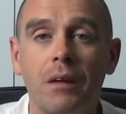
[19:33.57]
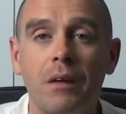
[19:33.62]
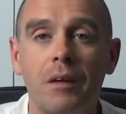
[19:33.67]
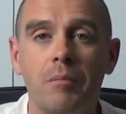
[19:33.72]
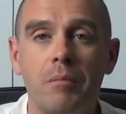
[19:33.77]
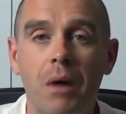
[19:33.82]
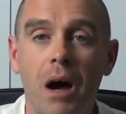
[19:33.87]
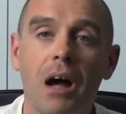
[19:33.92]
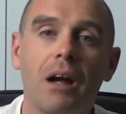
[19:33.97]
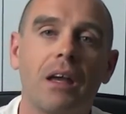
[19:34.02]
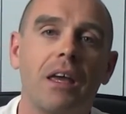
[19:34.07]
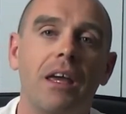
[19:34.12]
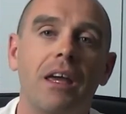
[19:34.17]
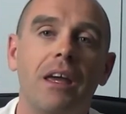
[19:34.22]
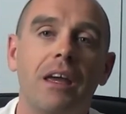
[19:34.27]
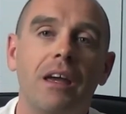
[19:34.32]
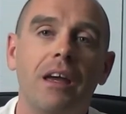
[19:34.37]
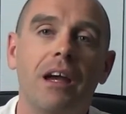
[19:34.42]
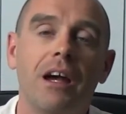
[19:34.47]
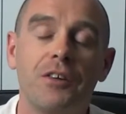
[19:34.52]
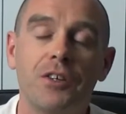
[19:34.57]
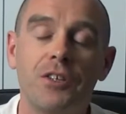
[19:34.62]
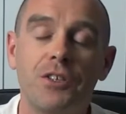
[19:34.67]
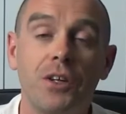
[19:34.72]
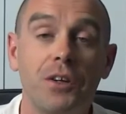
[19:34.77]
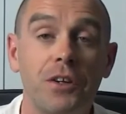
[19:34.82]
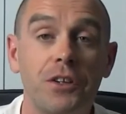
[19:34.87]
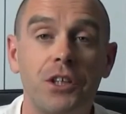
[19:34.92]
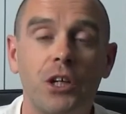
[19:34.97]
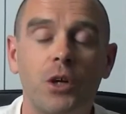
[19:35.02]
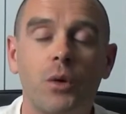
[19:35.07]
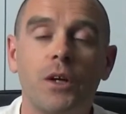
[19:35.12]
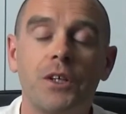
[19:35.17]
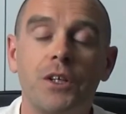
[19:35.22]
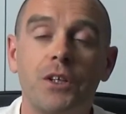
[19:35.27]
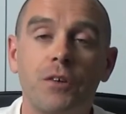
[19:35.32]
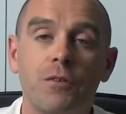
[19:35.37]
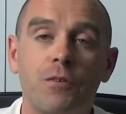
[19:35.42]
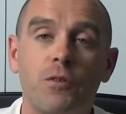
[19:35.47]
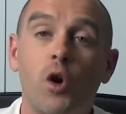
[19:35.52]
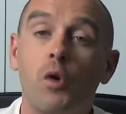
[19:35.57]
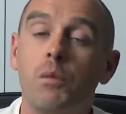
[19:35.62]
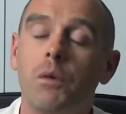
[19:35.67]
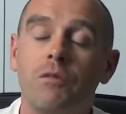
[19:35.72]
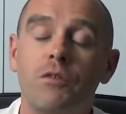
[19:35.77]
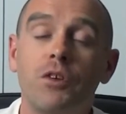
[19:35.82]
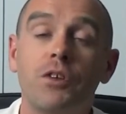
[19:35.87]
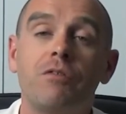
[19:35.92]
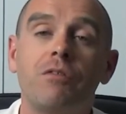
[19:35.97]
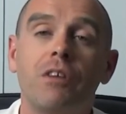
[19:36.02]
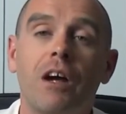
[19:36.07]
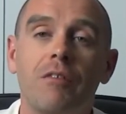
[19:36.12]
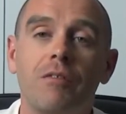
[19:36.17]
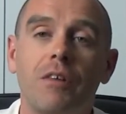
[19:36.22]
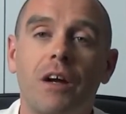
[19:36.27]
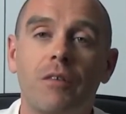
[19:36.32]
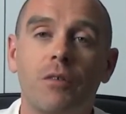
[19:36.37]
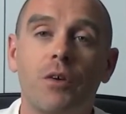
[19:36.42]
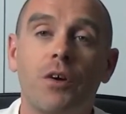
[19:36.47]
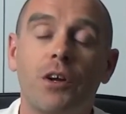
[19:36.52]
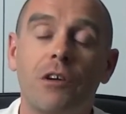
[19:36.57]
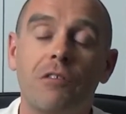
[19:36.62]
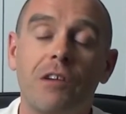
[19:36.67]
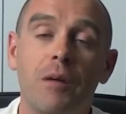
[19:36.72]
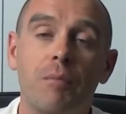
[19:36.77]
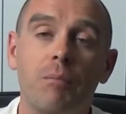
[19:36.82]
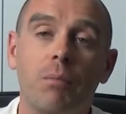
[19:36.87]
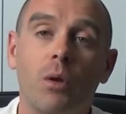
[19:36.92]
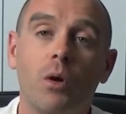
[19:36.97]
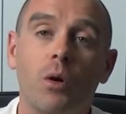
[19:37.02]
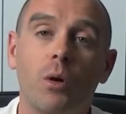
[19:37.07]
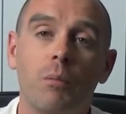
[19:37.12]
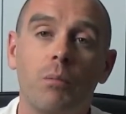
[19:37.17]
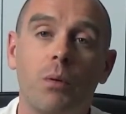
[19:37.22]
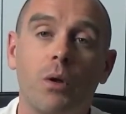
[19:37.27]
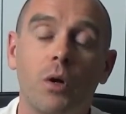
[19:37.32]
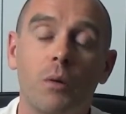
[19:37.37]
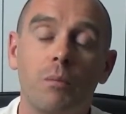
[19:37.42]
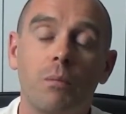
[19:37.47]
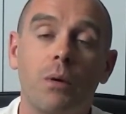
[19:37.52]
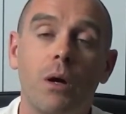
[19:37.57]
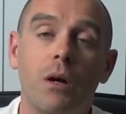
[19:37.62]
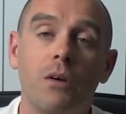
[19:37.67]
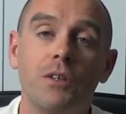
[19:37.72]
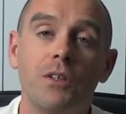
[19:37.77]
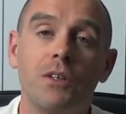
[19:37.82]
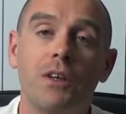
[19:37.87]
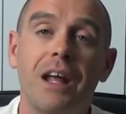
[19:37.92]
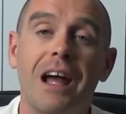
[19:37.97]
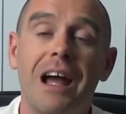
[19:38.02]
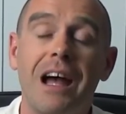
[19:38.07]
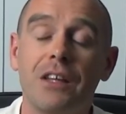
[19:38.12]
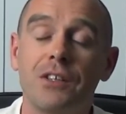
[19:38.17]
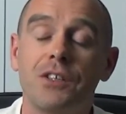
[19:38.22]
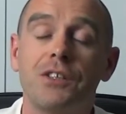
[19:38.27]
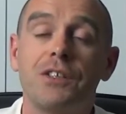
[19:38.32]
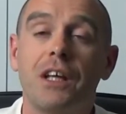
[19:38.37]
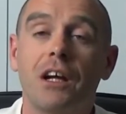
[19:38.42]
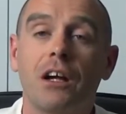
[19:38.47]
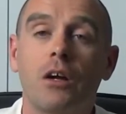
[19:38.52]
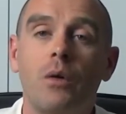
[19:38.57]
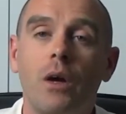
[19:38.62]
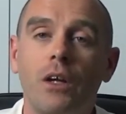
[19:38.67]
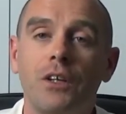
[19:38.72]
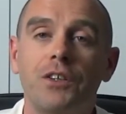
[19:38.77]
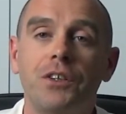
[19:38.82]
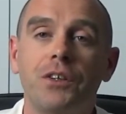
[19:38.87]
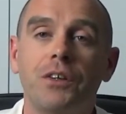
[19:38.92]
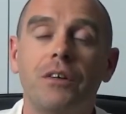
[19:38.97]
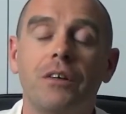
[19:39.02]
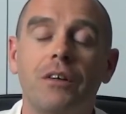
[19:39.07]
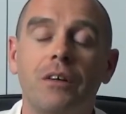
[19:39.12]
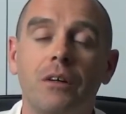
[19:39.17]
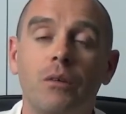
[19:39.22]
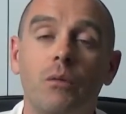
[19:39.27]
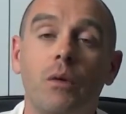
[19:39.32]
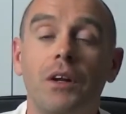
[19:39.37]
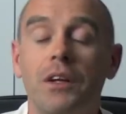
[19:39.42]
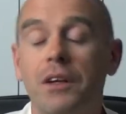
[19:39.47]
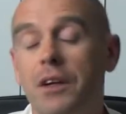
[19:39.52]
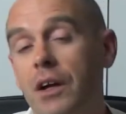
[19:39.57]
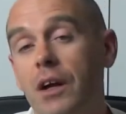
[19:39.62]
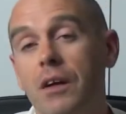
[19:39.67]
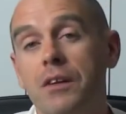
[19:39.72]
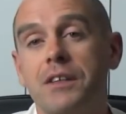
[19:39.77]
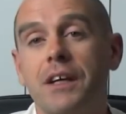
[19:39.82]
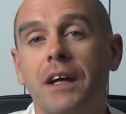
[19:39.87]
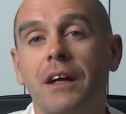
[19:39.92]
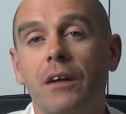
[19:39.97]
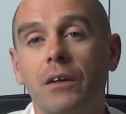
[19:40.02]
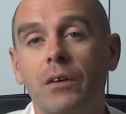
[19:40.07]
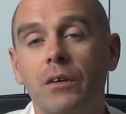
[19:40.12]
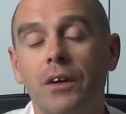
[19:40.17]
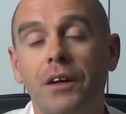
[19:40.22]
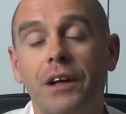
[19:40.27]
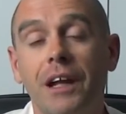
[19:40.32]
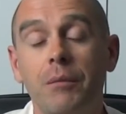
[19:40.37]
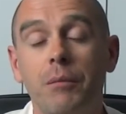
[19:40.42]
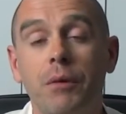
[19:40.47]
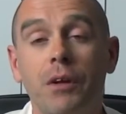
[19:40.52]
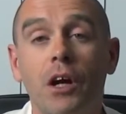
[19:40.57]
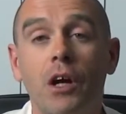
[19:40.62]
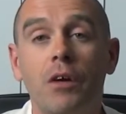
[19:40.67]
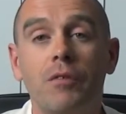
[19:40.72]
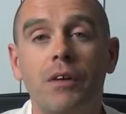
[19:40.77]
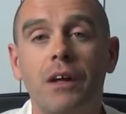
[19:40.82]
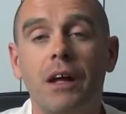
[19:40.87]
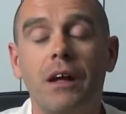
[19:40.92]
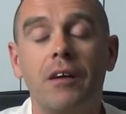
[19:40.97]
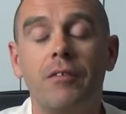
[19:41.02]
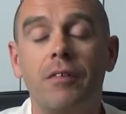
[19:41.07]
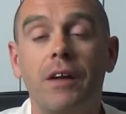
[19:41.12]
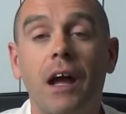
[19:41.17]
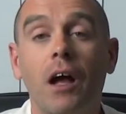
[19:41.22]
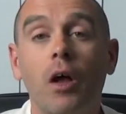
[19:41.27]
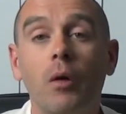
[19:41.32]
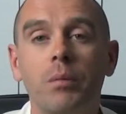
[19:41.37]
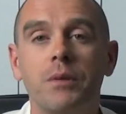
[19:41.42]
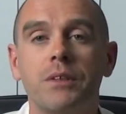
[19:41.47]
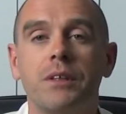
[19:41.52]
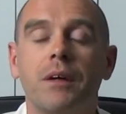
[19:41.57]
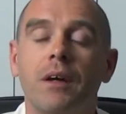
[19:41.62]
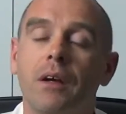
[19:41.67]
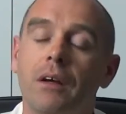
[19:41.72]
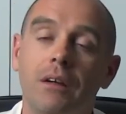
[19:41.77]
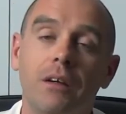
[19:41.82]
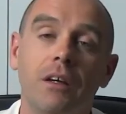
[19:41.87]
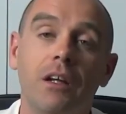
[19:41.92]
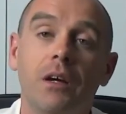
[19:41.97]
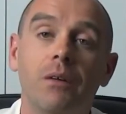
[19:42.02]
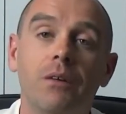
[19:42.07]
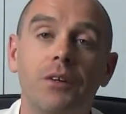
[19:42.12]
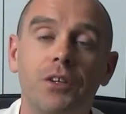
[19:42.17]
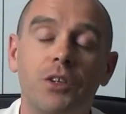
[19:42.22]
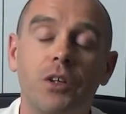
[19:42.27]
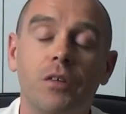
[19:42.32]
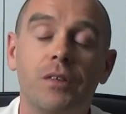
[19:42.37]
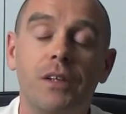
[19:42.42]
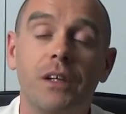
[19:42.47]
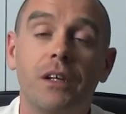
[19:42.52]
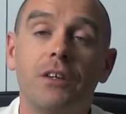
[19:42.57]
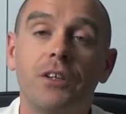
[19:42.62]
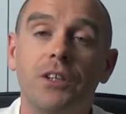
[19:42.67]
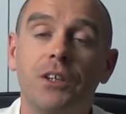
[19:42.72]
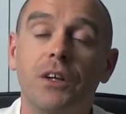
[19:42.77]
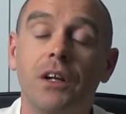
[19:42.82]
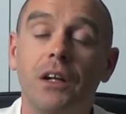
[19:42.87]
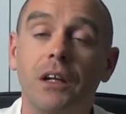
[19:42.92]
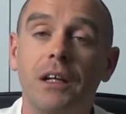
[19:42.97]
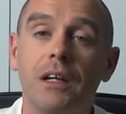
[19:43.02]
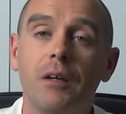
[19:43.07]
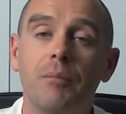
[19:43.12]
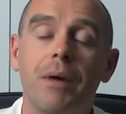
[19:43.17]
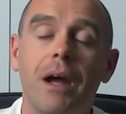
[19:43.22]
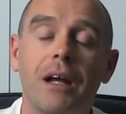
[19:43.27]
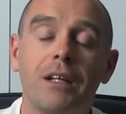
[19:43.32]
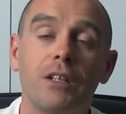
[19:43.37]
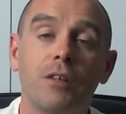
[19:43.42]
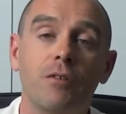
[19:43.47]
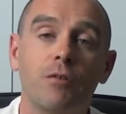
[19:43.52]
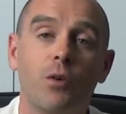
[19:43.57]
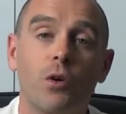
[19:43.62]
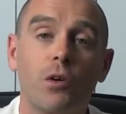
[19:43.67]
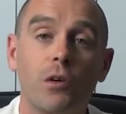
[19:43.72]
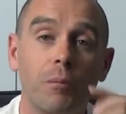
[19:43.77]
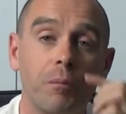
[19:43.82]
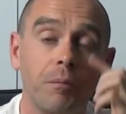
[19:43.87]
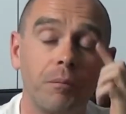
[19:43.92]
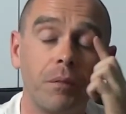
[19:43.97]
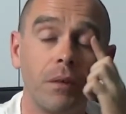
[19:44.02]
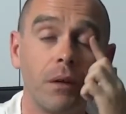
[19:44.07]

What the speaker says: Mark here, I just noticed your question in the forum. I've got a great blog post that answers that question. Why don't you go and take a look and let me know if it helps, and just obviously then shoot a link back to your forum.